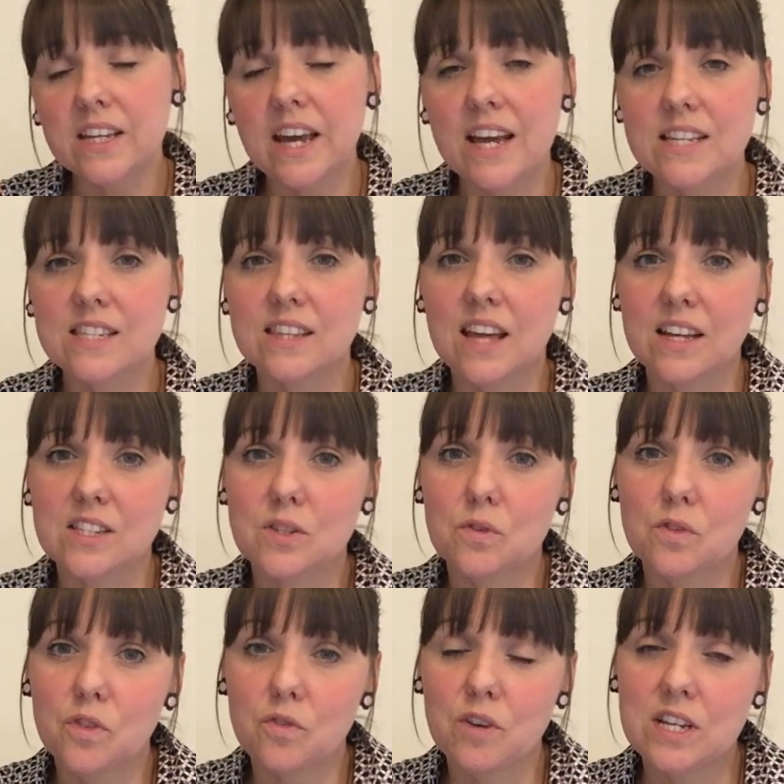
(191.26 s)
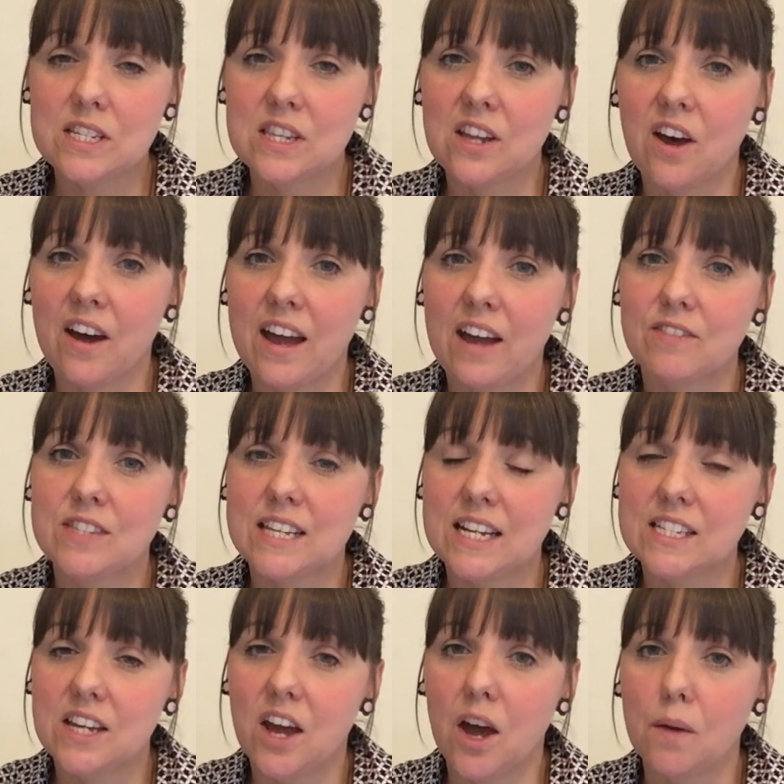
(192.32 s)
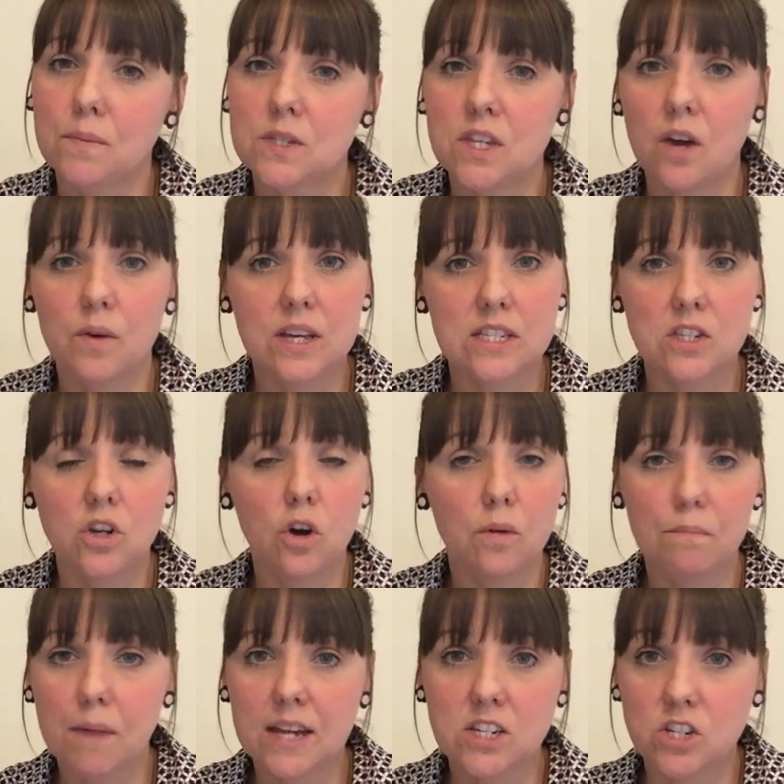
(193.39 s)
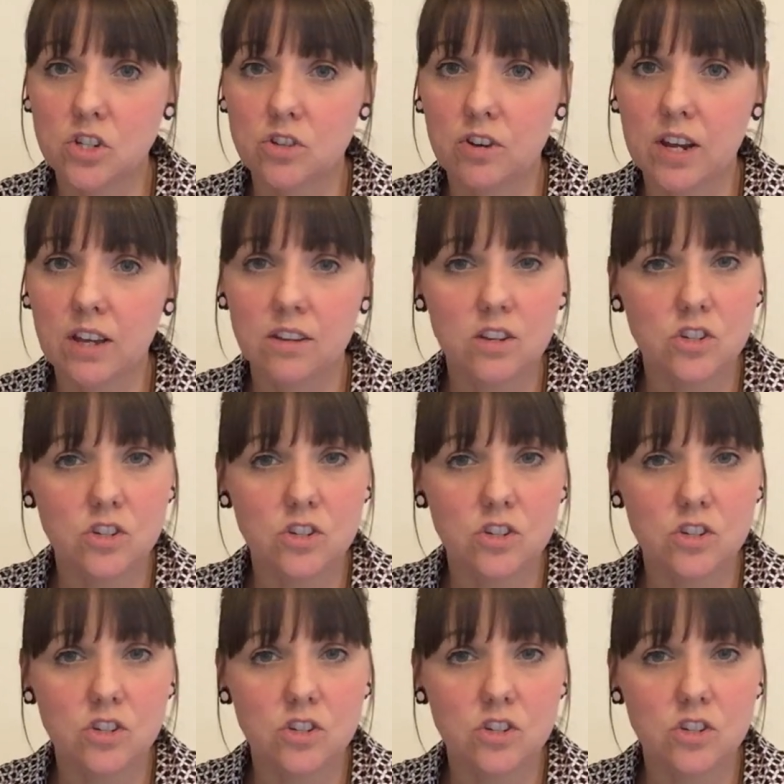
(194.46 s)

So yes, that's the reason that I have set it up. So it's not mandatory.